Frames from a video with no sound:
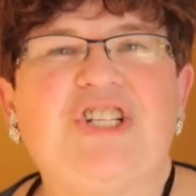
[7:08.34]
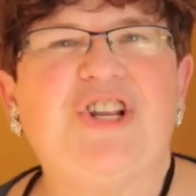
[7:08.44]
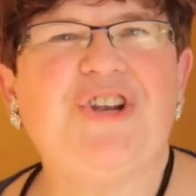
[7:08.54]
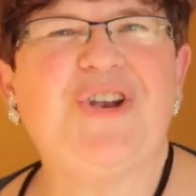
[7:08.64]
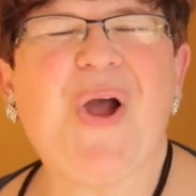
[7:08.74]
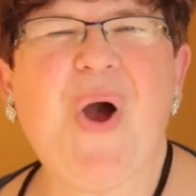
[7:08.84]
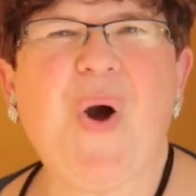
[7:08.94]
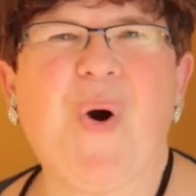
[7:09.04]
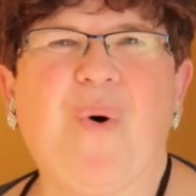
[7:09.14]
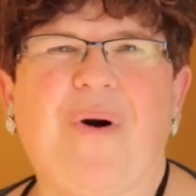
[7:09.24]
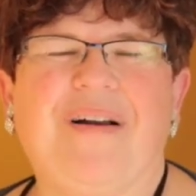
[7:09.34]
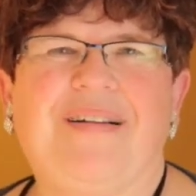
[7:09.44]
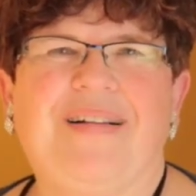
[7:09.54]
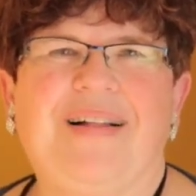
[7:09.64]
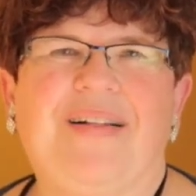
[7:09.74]
To know
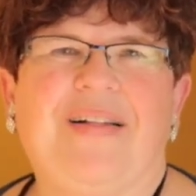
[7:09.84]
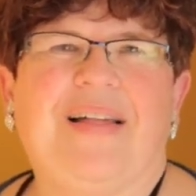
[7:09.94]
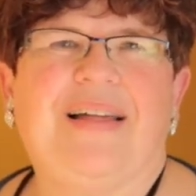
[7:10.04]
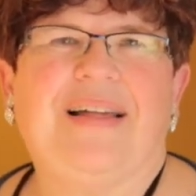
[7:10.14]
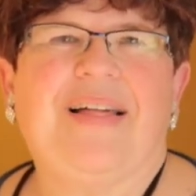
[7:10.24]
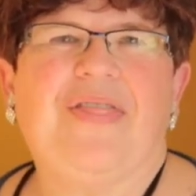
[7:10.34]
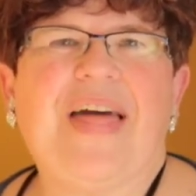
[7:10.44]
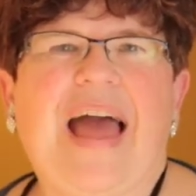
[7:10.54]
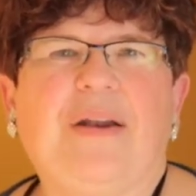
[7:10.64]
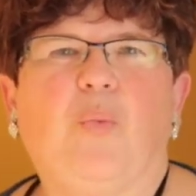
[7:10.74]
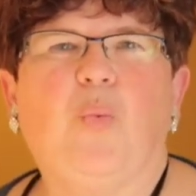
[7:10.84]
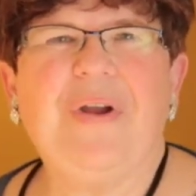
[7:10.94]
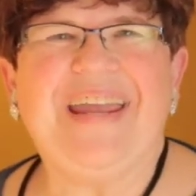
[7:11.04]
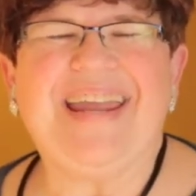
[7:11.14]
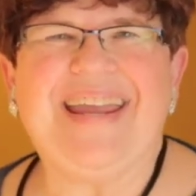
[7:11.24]
that
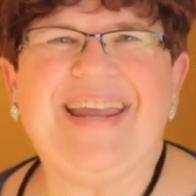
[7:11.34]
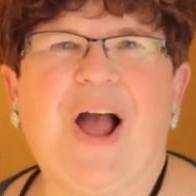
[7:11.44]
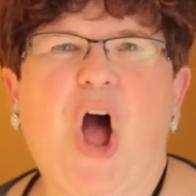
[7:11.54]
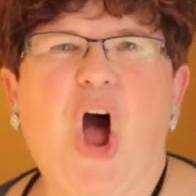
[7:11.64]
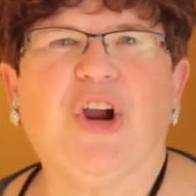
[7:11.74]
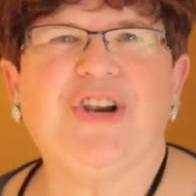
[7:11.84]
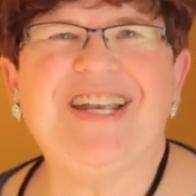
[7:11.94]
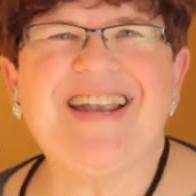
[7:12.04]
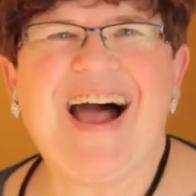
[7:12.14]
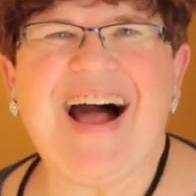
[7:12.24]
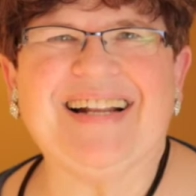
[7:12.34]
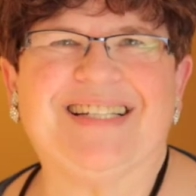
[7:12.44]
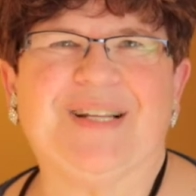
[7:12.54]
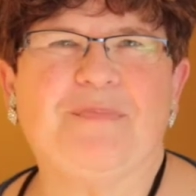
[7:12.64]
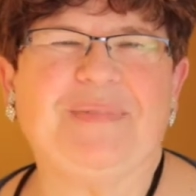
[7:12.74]
we are
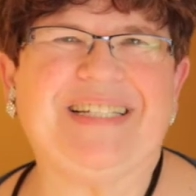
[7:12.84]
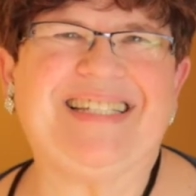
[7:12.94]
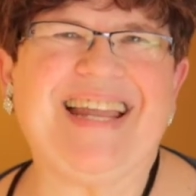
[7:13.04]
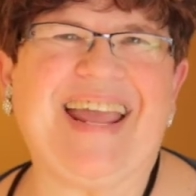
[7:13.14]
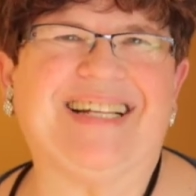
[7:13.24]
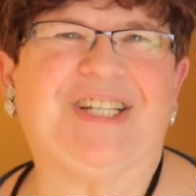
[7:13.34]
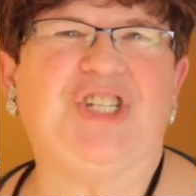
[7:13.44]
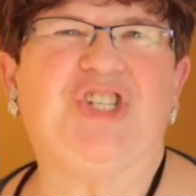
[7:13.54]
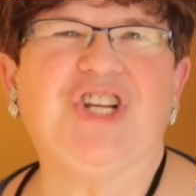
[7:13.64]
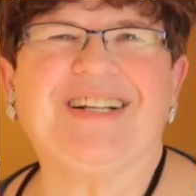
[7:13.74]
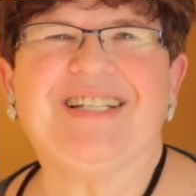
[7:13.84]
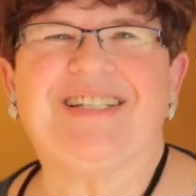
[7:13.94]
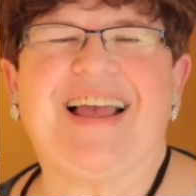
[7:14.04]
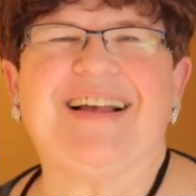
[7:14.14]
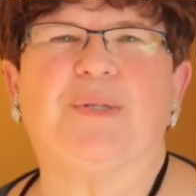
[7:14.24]
not mistakes,
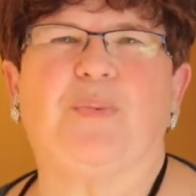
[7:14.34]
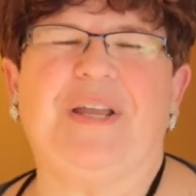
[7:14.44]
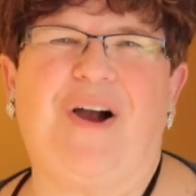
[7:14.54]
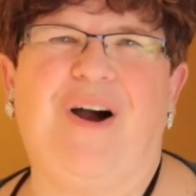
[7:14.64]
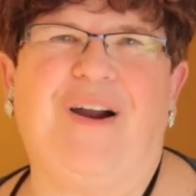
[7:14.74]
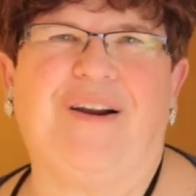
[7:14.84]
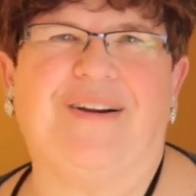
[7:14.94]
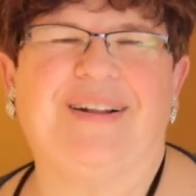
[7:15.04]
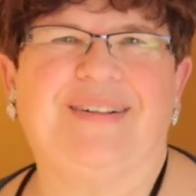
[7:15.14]
just as we are.